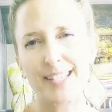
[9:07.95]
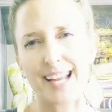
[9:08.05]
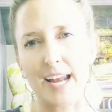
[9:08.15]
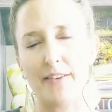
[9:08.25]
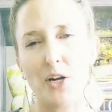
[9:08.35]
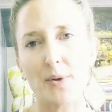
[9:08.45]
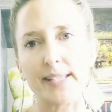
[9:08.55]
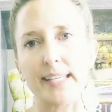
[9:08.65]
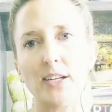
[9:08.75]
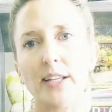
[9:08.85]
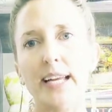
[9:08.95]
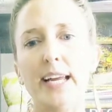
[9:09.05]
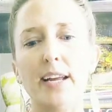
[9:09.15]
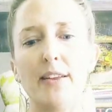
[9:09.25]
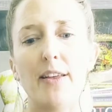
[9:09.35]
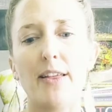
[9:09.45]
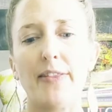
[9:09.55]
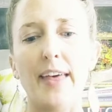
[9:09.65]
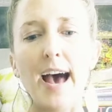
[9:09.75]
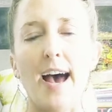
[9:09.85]
It's kind of, signaling
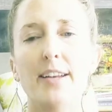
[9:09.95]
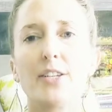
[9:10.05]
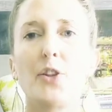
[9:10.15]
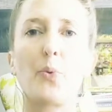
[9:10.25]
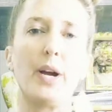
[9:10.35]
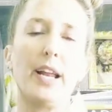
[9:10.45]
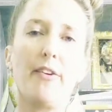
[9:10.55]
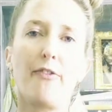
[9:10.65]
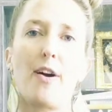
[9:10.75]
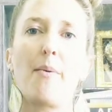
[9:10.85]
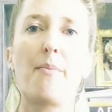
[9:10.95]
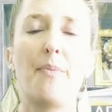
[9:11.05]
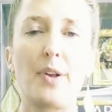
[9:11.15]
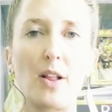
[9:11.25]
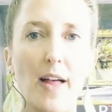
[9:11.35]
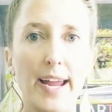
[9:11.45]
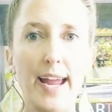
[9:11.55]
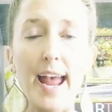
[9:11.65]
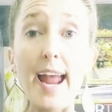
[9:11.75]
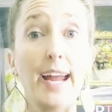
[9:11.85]
that the reading from
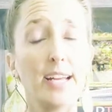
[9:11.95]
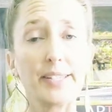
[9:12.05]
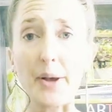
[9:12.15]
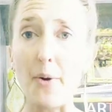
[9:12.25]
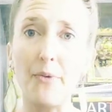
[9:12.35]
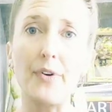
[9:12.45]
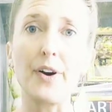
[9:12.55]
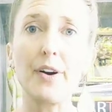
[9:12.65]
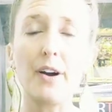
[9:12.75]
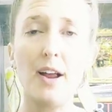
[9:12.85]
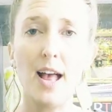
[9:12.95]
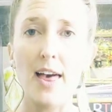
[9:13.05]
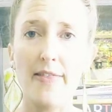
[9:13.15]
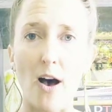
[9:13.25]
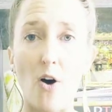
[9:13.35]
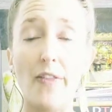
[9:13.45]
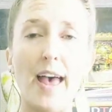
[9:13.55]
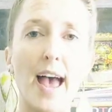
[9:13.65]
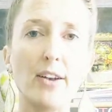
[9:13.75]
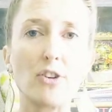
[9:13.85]
client A is over, that all
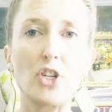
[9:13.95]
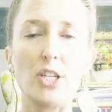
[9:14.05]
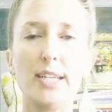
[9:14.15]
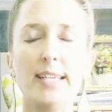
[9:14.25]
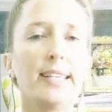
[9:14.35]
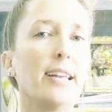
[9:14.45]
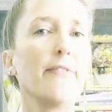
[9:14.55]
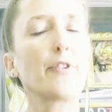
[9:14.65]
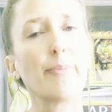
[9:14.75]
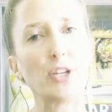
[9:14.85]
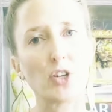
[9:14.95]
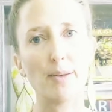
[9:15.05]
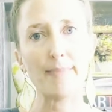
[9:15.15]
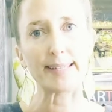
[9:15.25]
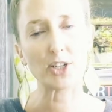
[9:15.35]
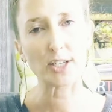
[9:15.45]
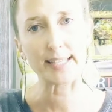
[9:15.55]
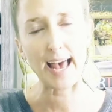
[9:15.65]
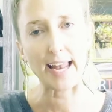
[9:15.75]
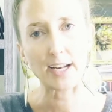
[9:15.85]
the energies and information and
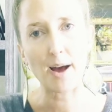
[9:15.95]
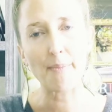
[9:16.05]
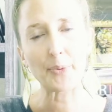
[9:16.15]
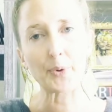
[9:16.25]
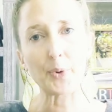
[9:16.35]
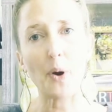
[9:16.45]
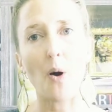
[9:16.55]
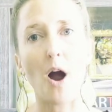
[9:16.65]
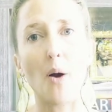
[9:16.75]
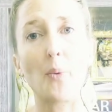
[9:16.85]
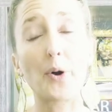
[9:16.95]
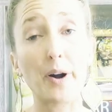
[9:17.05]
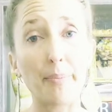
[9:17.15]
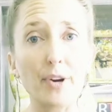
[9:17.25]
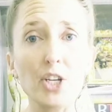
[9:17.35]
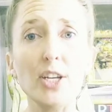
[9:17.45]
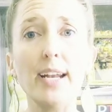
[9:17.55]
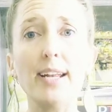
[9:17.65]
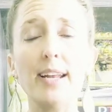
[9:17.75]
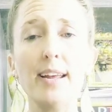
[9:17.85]
messages that had come through were
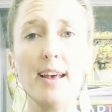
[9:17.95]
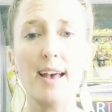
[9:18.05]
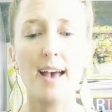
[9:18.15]
appreciated,